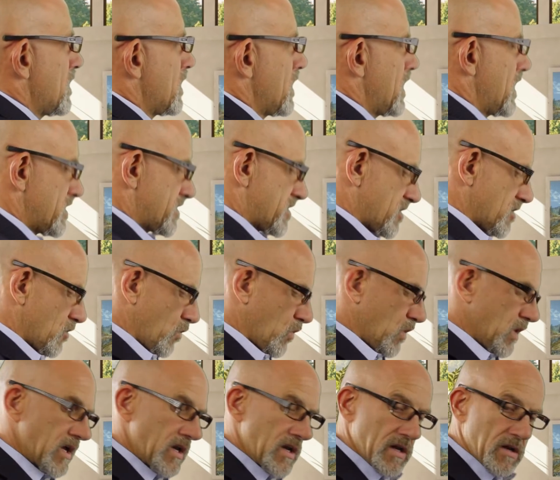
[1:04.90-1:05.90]
And so
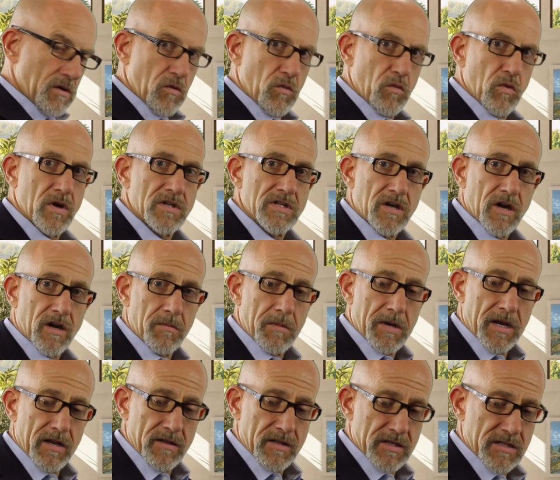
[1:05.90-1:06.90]
what we're talking
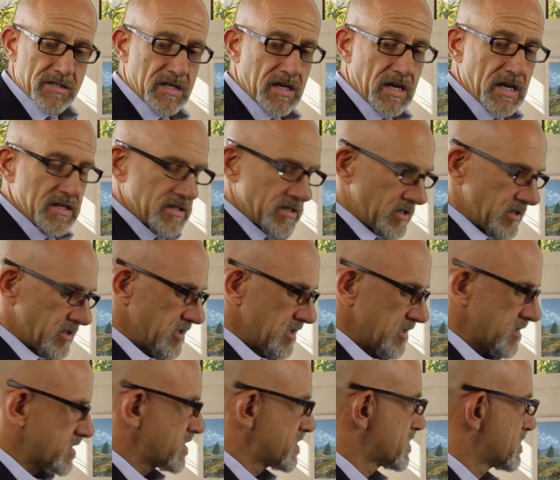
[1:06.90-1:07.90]
about in this case is
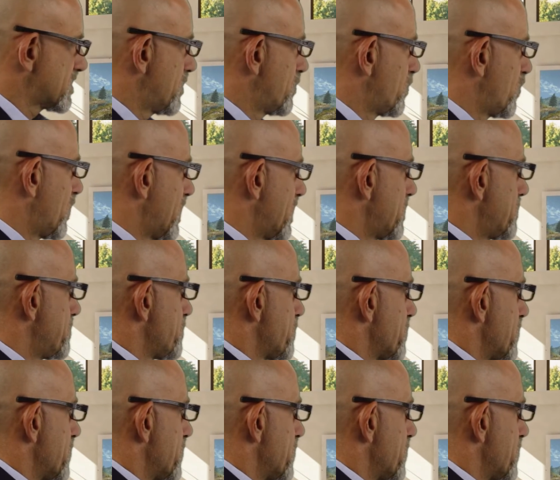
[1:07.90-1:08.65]
this is someone